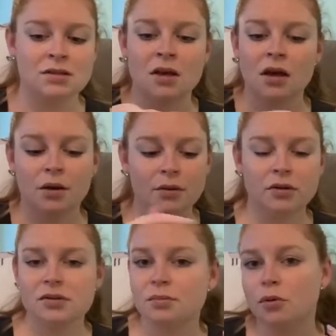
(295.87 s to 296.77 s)
and we've got
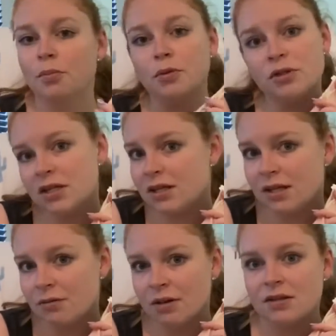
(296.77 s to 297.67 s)
some more
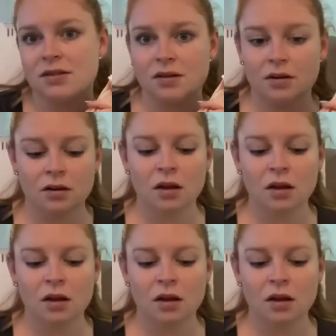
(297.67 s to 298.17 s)
boutique-y ones that